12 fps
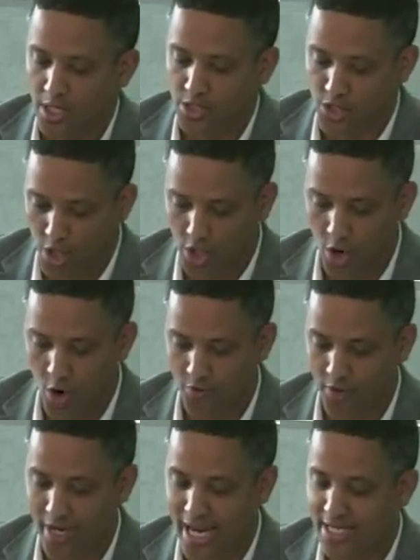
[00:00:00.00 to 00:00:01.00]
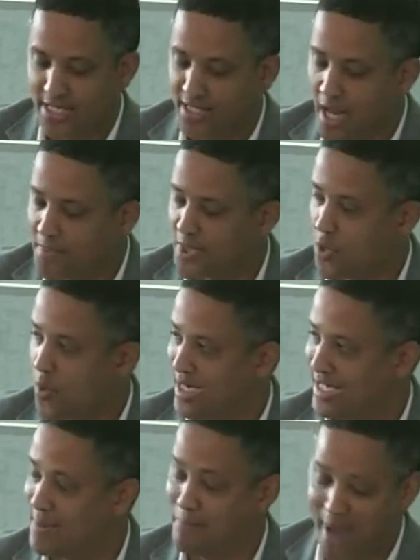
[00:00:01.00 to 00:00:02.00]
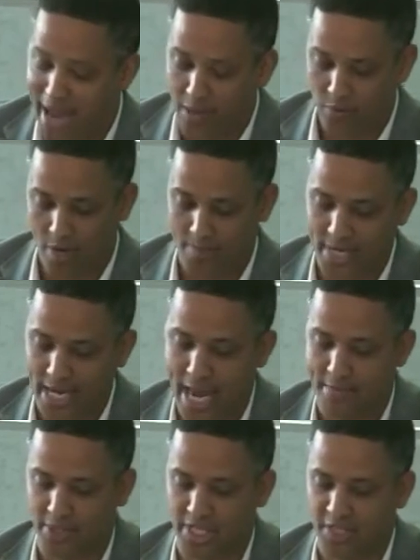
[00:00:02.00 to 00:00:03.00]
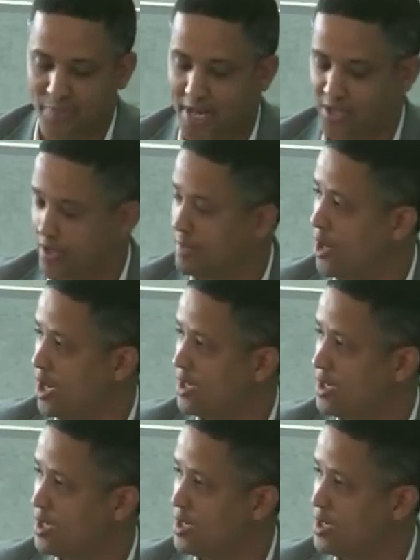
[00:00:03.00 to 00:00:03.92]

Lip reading: took over and subsequently bankrupted Hamilton Specialty Bar,